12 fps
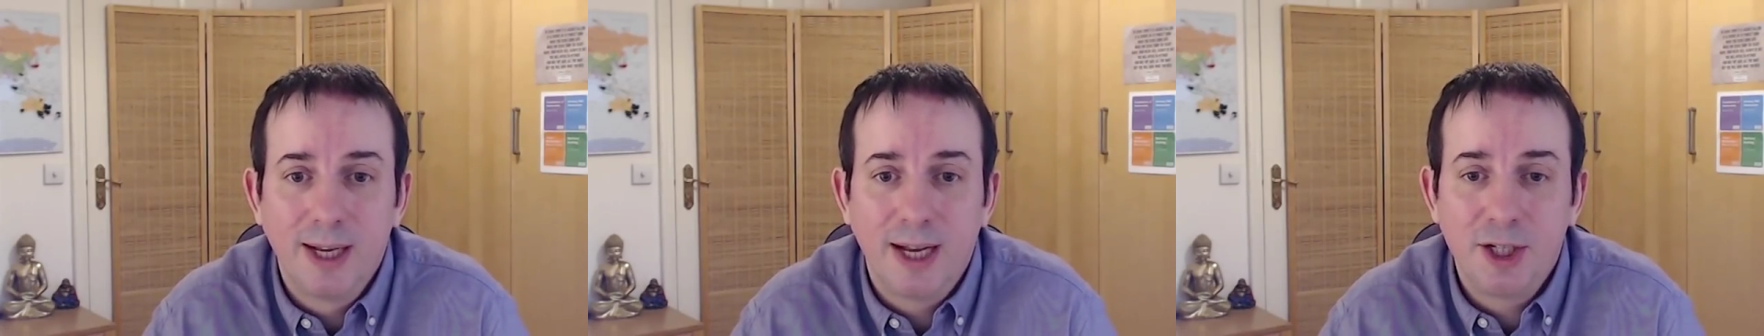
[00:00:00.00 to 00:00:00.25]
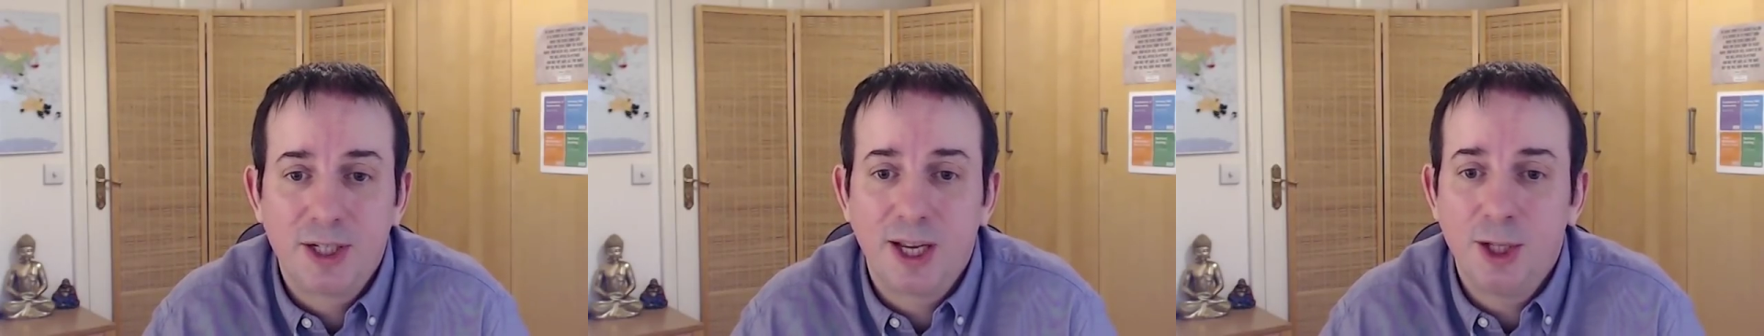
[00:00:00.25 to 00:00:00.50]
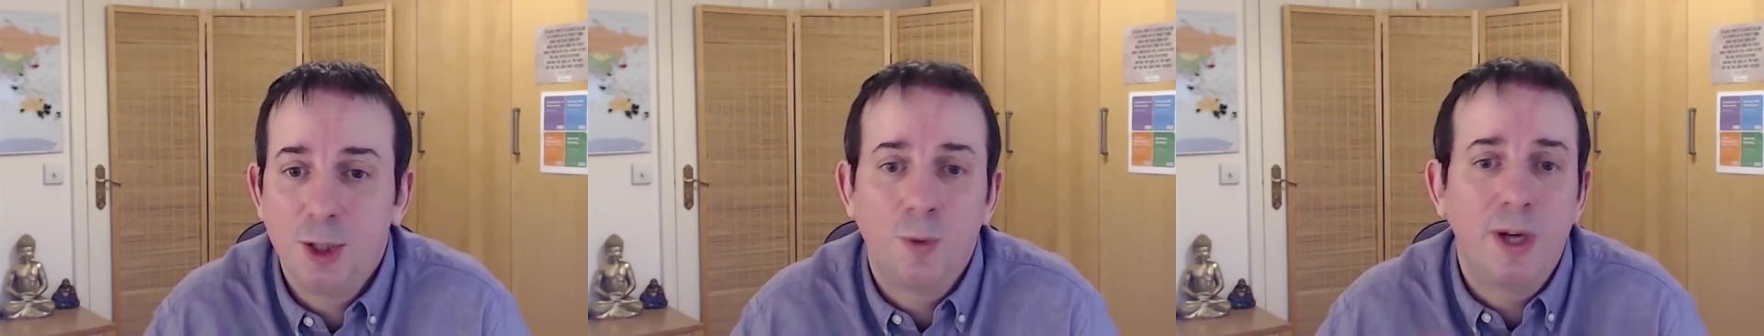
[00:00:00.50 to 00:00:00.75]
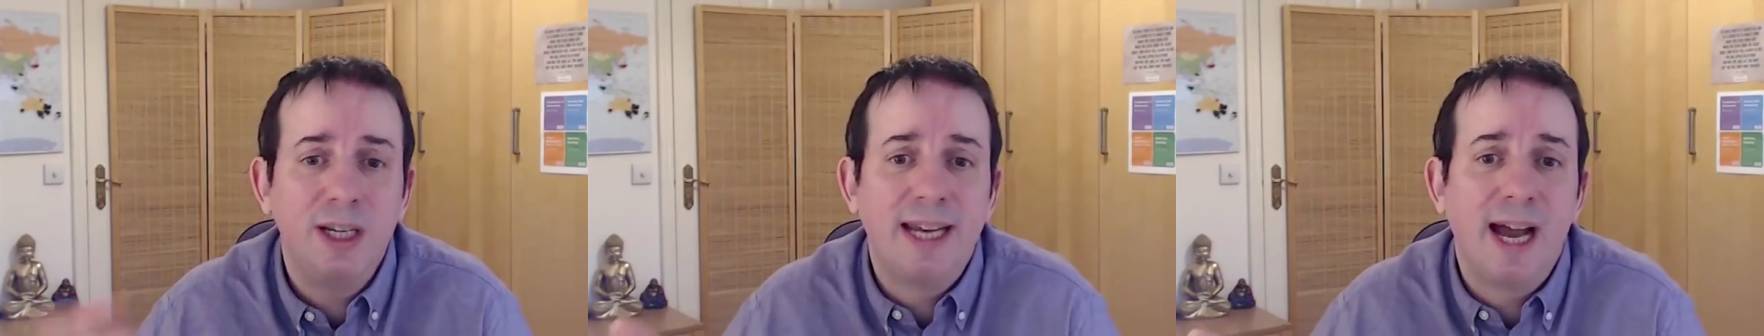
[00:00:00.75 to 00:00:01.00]
And she said, "You're
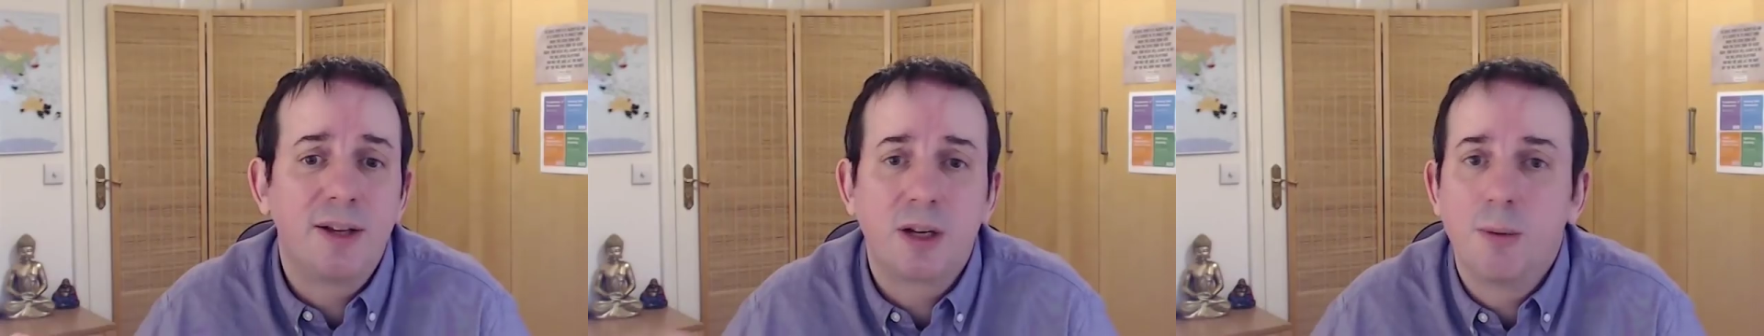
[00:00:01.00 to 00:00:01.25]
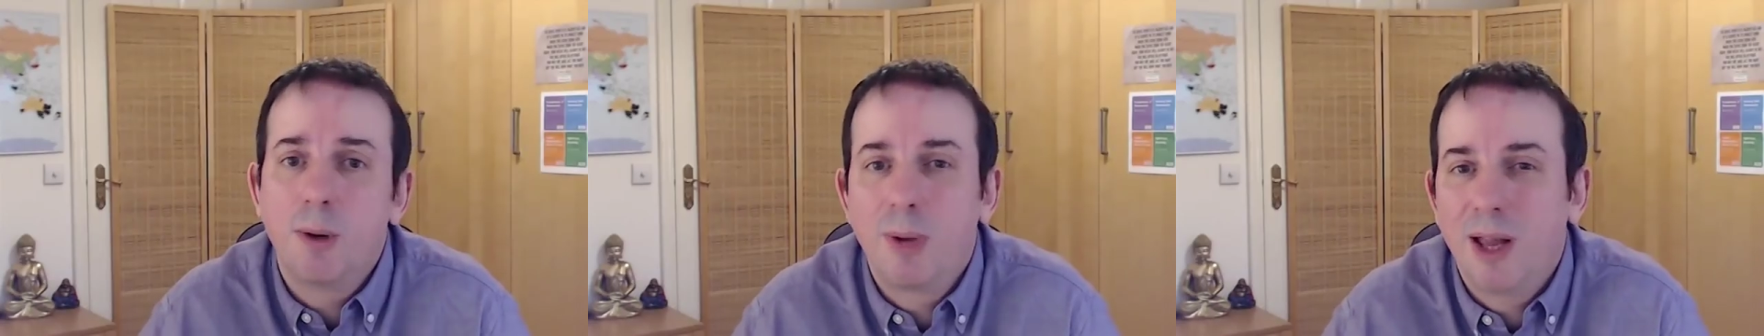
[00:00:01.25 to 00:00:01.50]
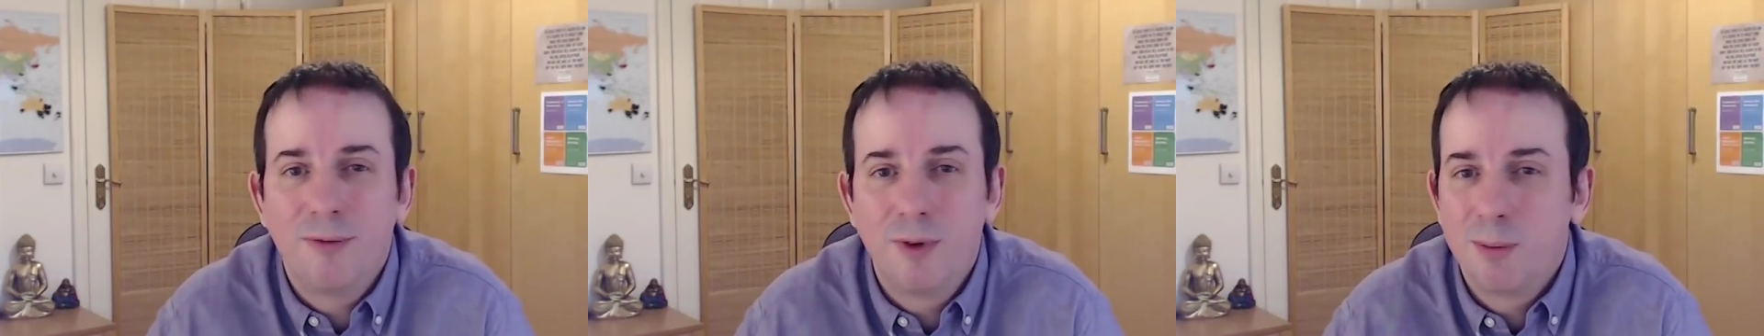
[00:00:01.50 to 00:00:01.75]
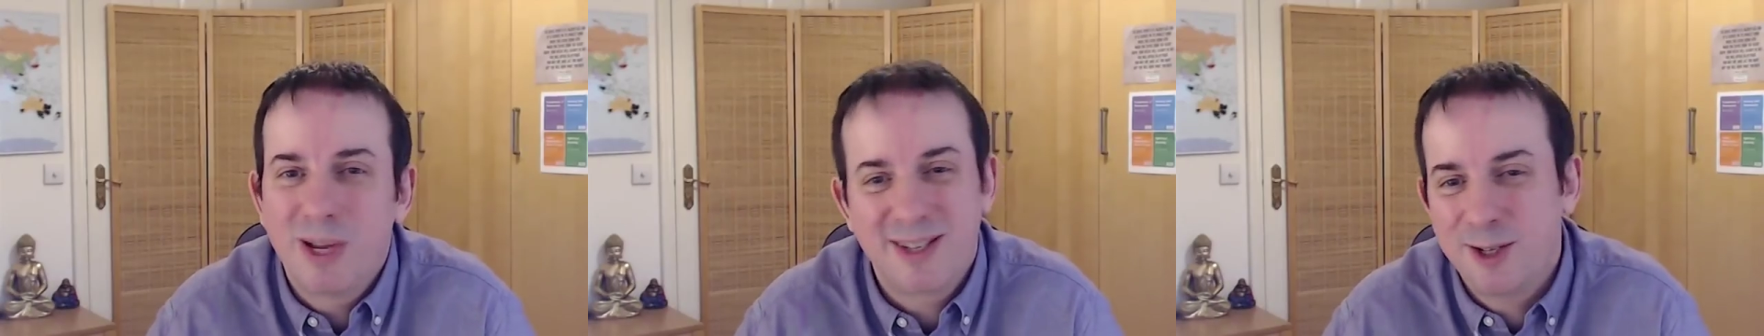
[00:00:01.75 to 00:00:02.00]
ready now to come on
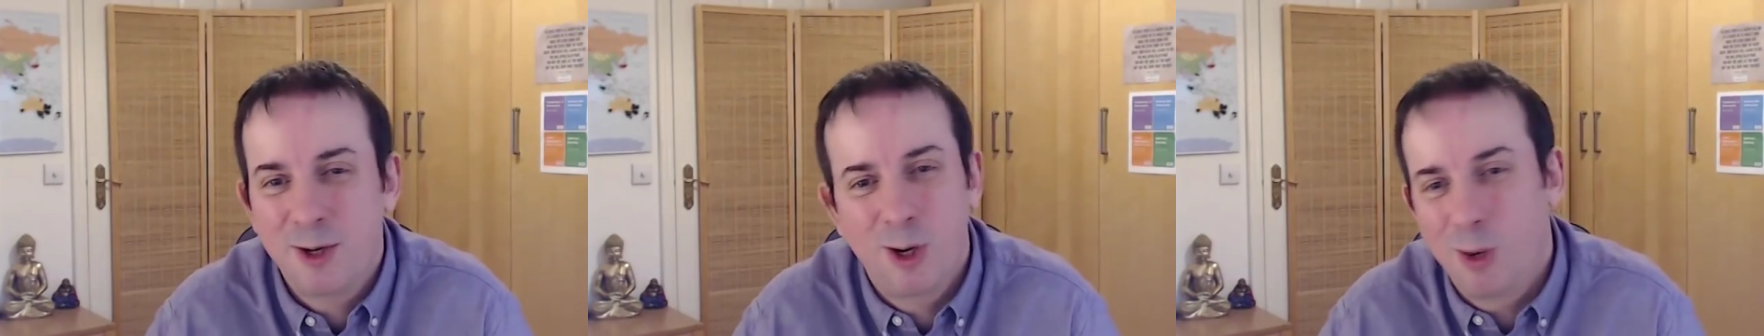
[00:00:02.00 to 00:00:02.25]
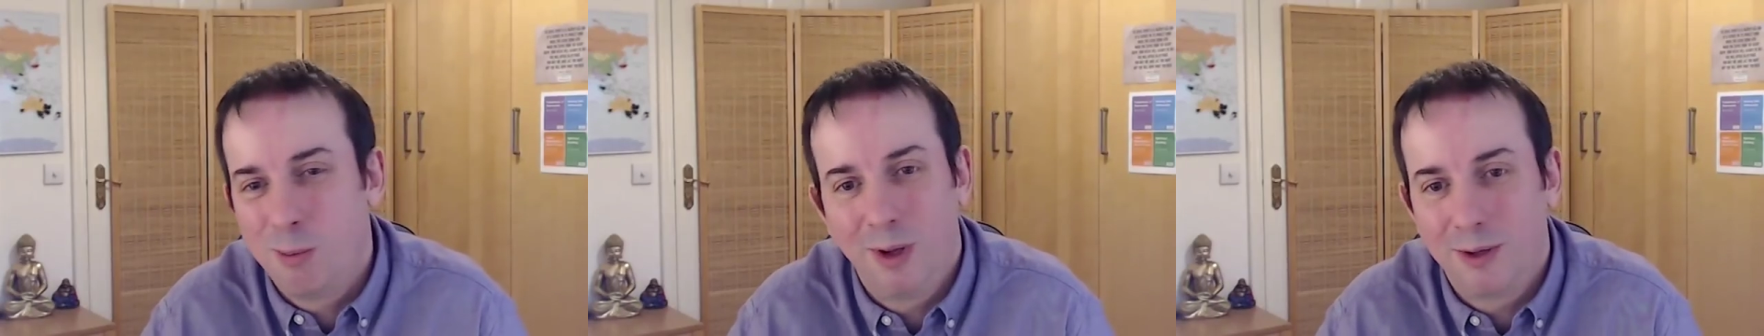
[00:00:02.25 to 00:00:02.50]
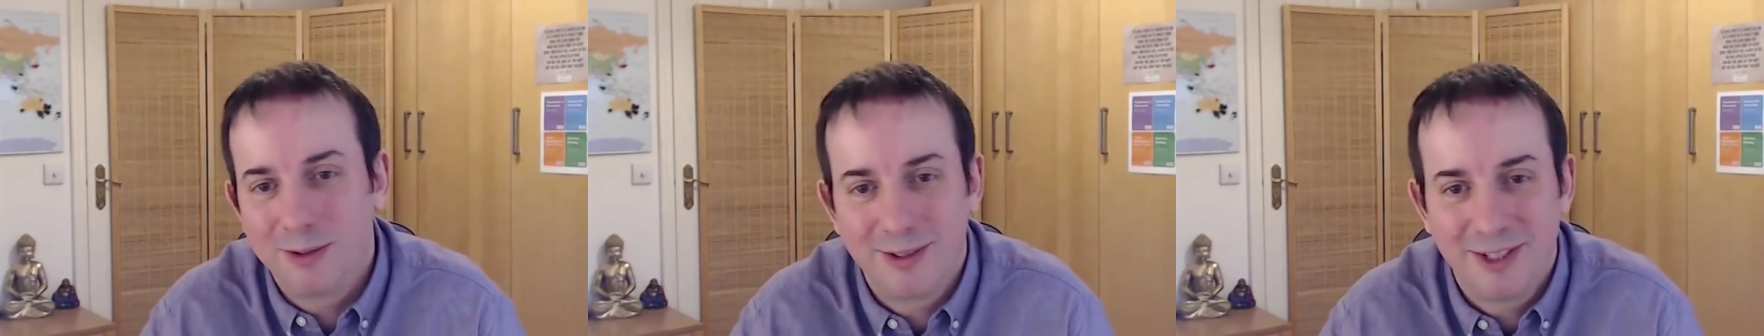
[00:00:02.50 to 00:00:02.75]
platform." I said, "No, I'm not."